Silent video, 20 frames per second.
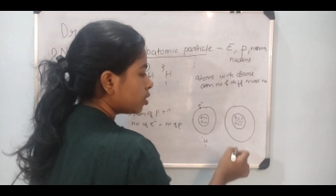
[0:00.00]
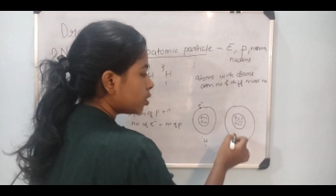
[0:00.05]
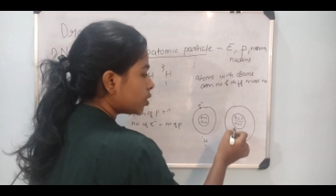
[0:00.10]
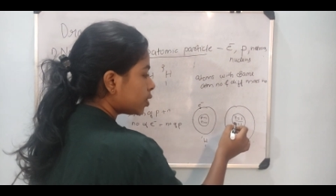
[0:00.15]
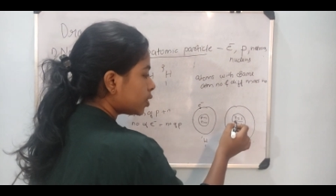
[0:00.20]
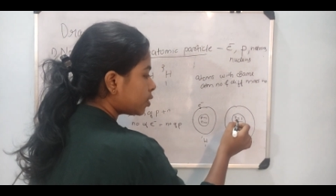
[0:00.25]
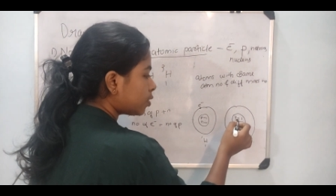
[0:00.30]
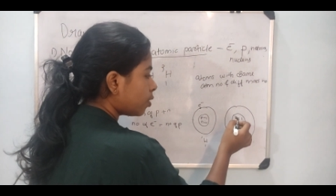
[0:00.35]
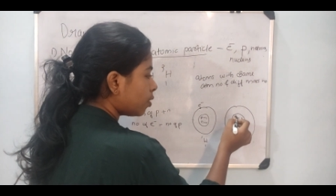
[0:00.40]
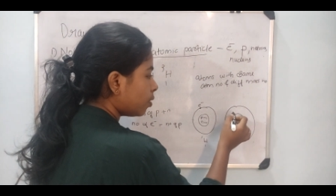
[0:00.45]

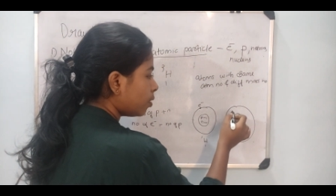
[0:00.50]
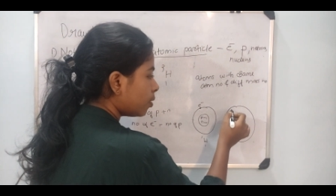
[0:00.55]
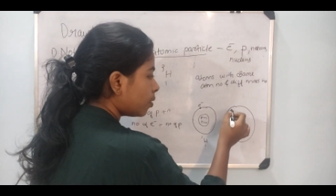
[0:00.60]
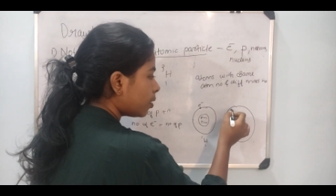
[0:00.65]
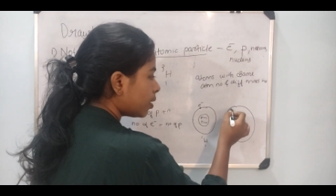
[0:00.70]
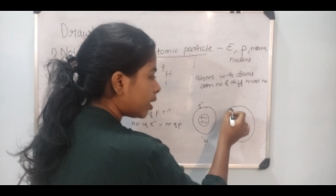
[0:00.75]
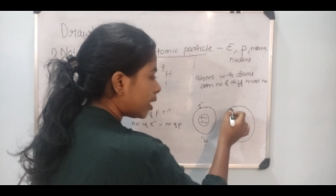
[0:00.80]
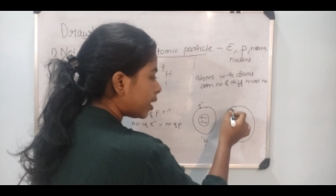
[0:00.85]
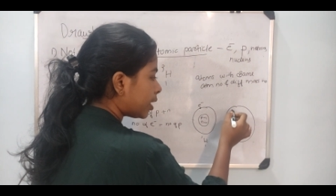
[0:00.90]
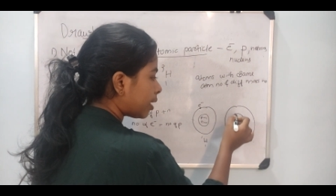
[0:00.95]

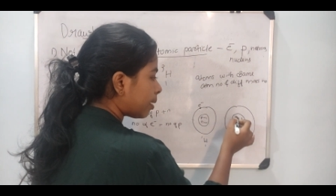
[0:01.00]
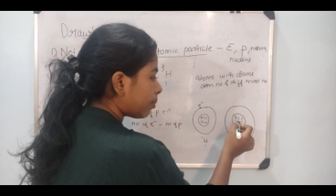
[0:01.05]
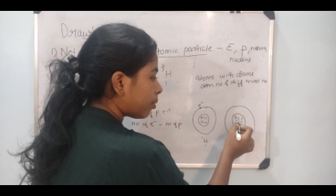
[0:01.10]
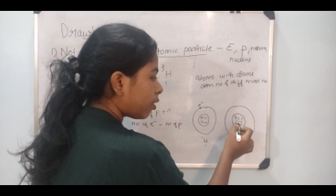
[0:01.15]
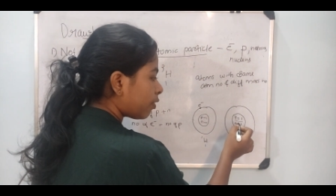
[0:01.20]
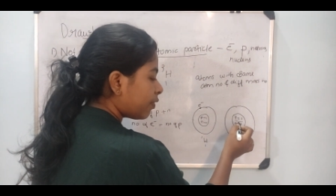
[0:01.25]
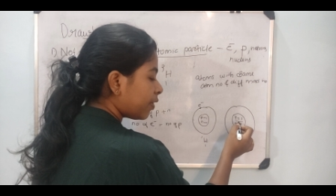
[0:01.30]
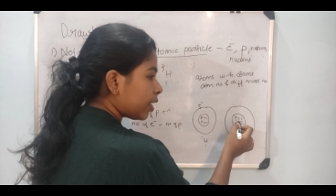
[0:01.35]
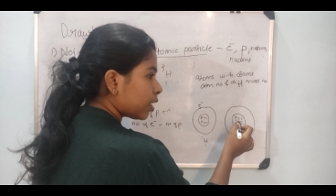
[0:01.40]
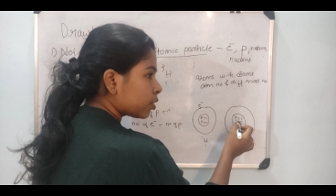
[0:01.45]
So number
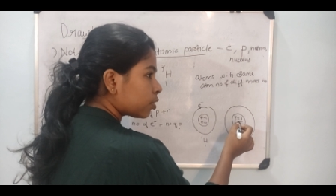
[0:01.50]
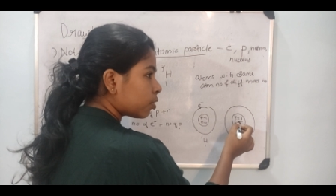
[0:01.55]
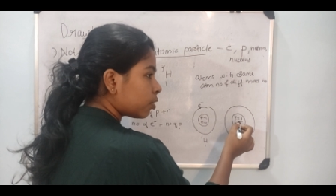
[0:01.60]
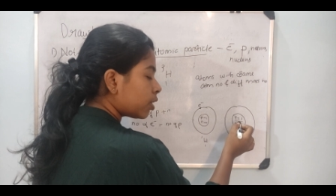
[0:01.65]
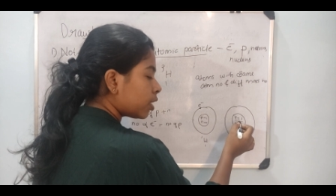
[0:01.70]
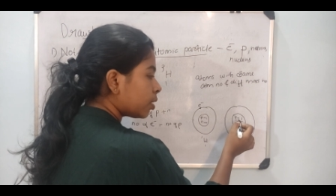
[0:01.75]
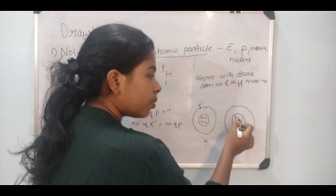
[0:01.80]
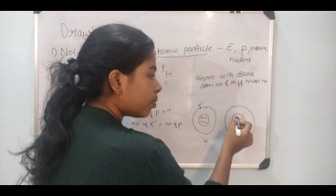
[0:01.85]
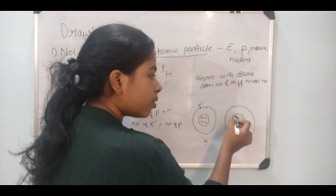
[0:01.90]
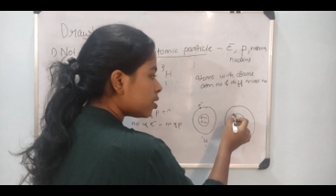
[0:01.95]
of
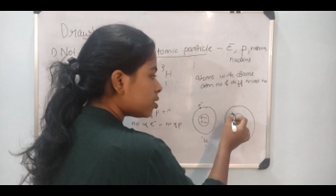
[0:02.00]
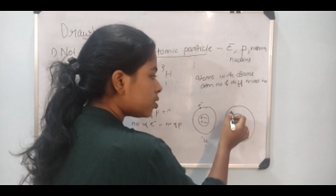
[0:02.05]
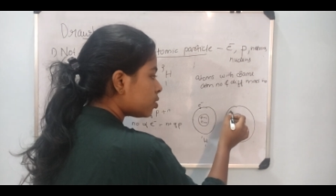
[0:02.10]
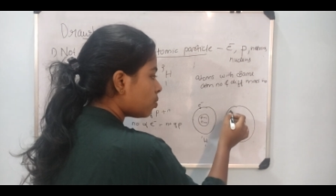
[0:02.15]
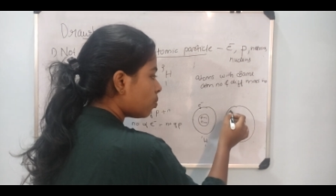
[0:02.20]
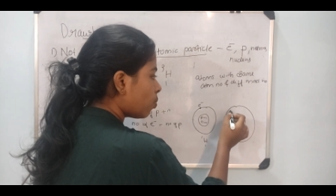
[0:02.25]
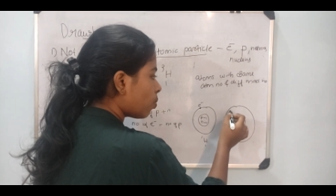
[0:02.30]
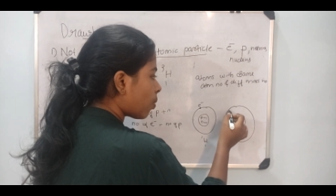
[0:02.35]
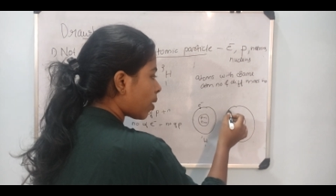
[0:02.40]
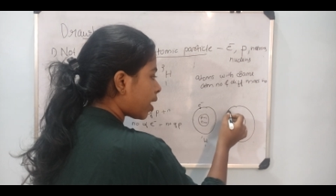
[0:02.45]
electron equal
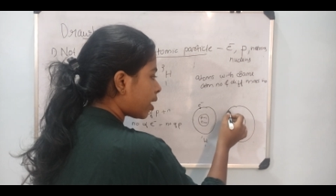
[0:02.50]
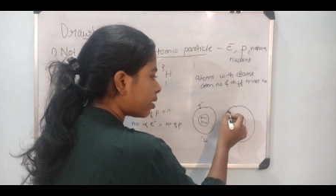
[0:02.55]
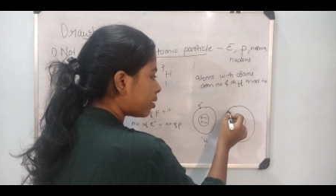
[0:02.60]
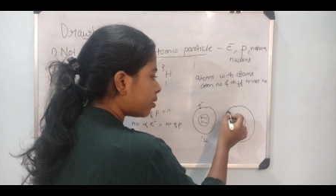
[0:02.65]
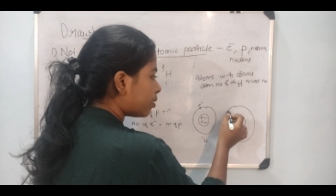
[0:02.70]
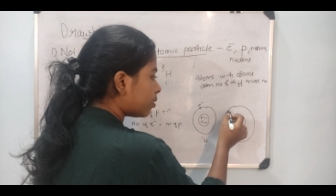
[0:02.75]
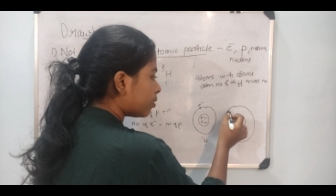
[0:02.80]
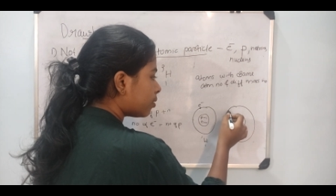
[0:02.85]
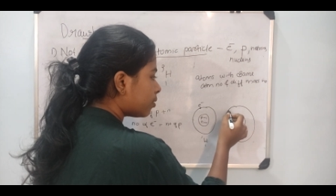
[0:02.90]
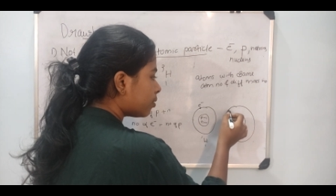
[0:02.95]
to
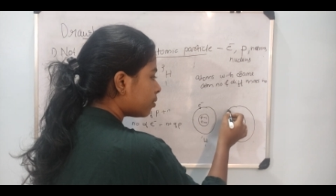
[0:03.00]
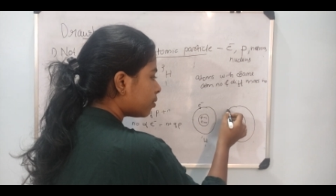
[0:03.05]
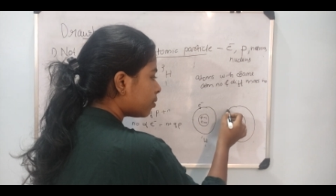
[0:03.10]
1.